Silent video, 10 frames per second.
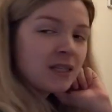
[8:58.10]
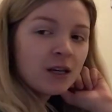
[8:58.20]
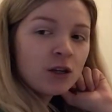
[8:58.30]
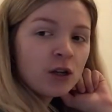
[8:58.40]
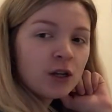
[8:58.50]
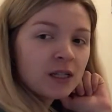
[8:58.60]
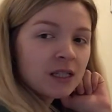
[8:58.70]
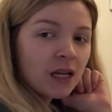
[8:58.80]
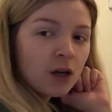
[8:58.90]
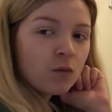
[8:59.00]
how you look at
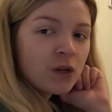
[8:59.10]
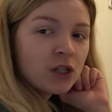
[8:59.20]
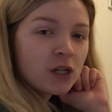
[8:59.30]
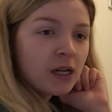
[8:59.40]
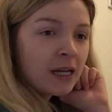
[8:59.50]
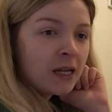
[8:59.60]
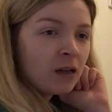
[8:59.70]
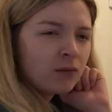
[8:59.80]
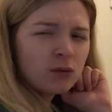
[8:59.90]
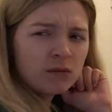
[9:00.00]
it. Originally, I
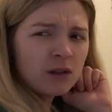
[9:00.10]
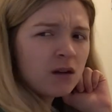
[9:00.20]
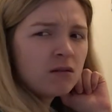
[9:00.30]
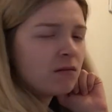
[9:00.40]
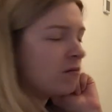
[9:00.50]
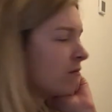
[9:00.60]
thought, no.